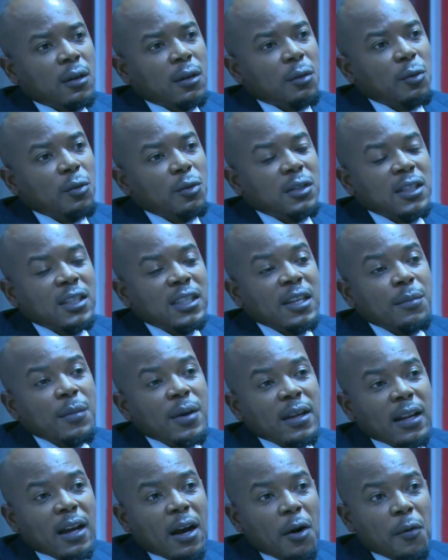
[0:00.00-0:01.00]
will
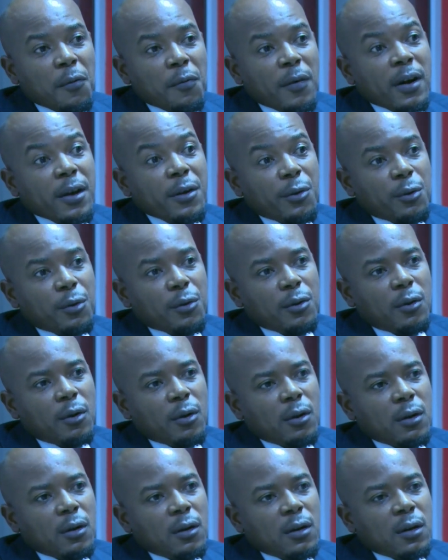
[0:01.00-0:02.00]
determine how far you go.